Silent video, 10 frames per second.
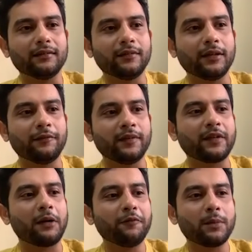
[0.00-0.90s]
We've come
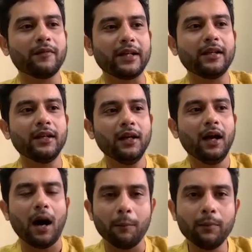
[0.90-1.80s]
from a very
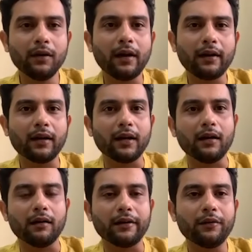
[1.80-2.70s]
humble and,
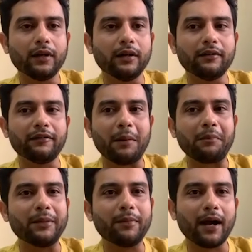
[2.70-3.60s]
you know,
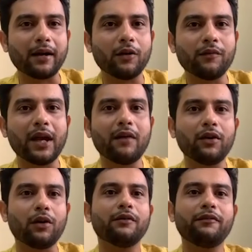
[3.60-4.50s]
family background. We have a
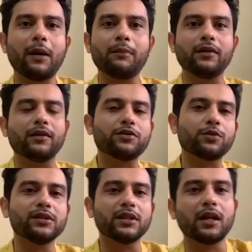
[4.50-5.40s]
lot of family
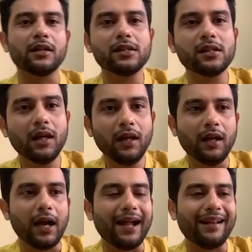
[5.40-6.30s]
rituals in us
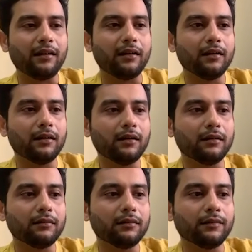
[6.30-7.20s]
and
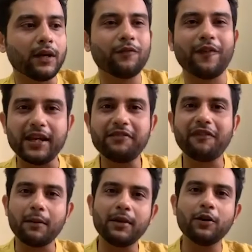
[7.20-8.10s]
we are very
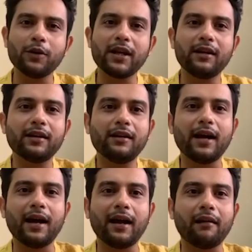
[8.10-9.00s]
family oriented.
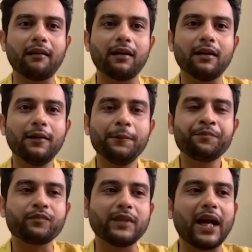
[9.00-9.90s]
And
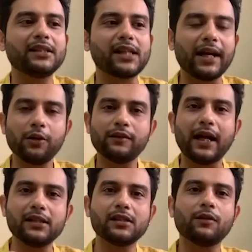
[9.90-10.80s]
that's
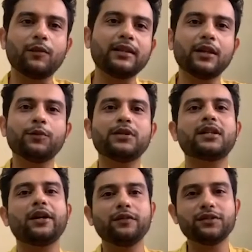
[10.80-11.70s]
the one thing which
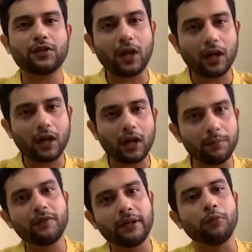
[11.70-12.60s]
kind of struck
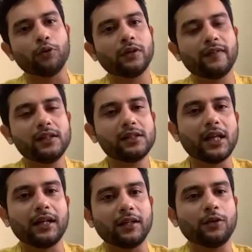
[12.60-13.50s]
between both of us, that,
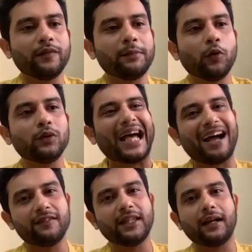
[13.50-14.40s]
you know, we both
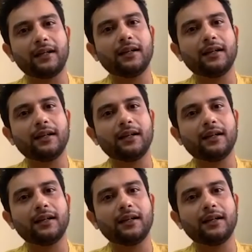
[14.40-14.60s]
have that